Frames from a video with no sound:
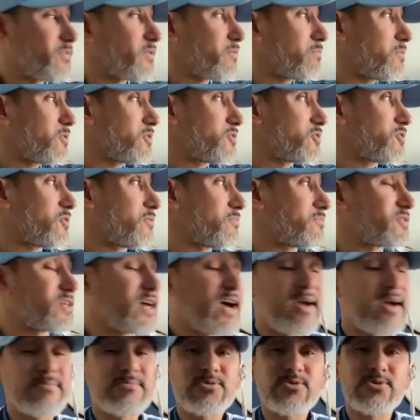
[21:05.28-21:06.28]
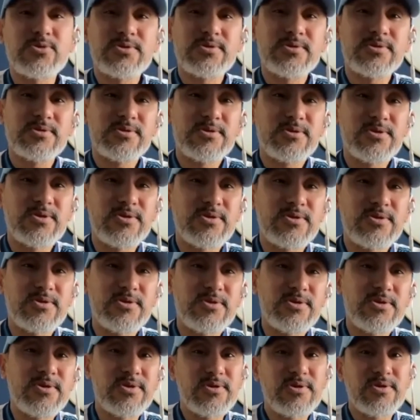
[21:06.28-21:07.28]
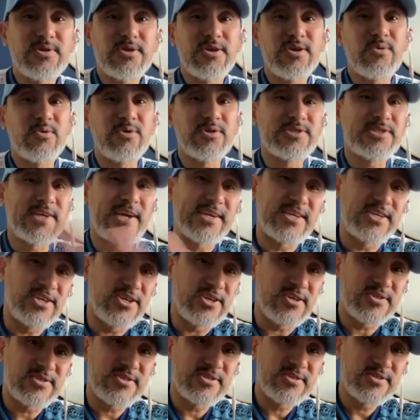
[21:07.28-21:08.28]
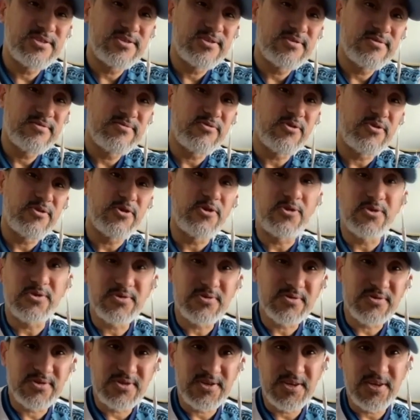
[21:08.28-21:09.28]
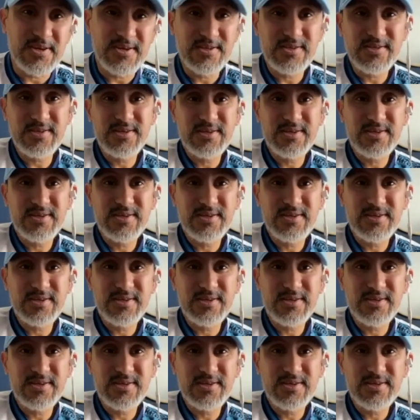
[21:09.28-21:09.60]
but sometimes it will take years for you to see it.